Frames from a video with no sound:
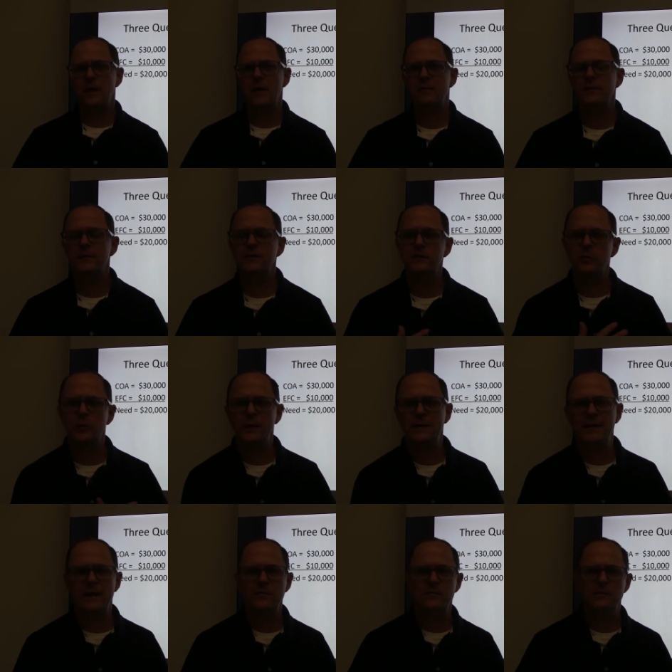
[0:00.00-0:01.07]
Of this
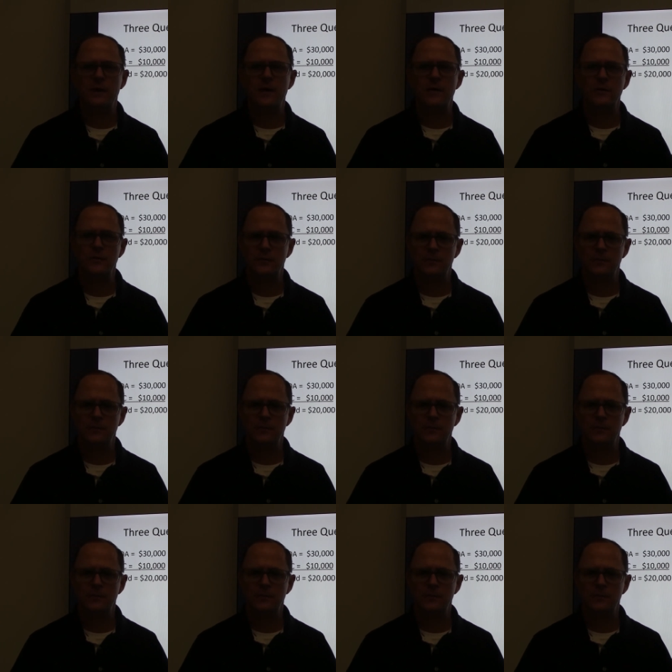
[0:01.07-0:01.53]
$20,000 of